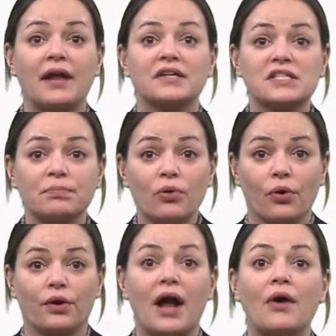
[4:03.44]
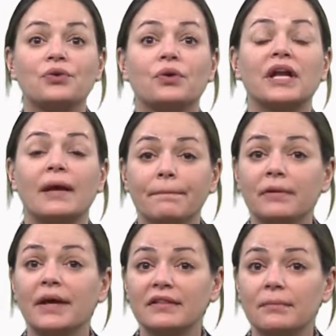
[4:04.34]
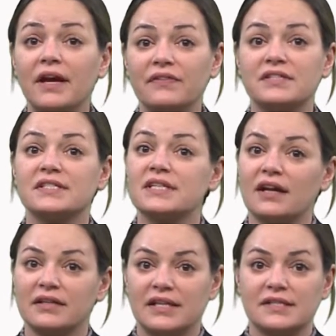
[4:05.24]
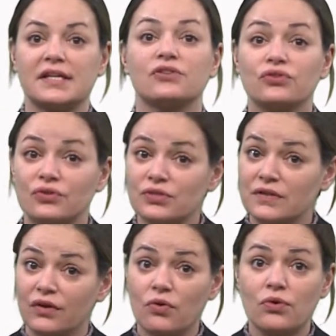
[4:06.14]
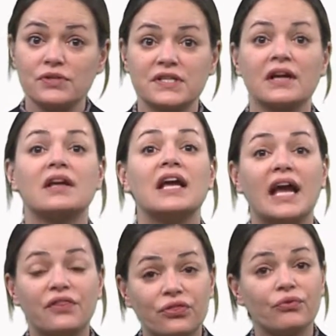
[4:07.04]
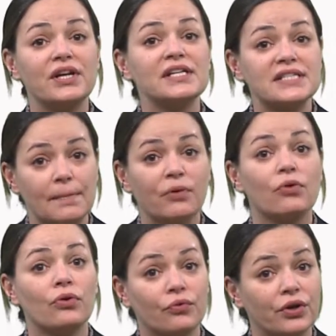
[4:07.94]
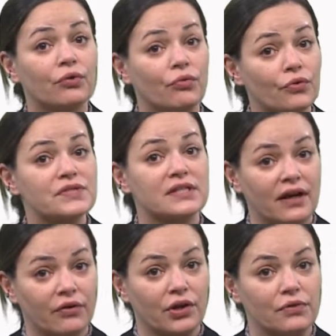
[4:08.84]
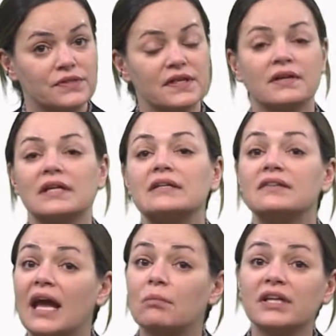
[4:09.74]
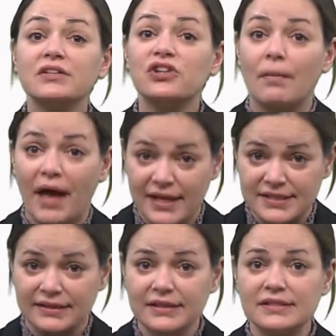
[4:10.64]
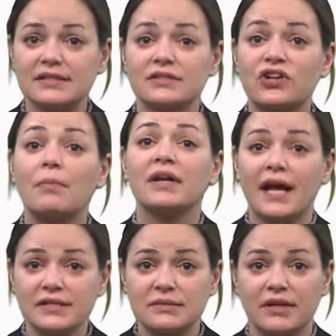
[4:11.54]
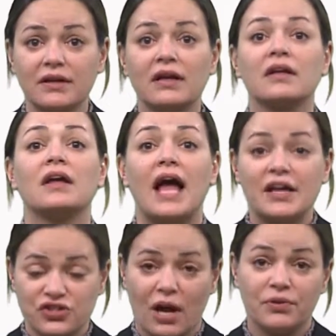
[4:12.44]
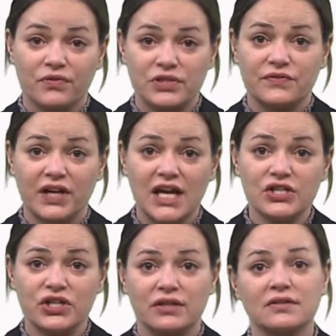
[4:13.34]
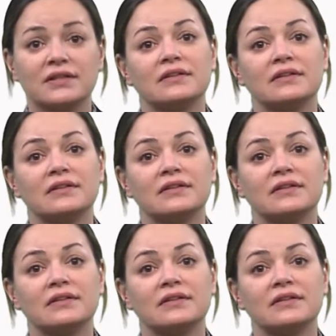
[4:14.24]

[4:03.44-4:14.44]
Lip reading: and explored how you could implement the methods and techniques introduced in the course in 3 typical career growth scenarios, namely job excellence, job enhancement, and job diversification.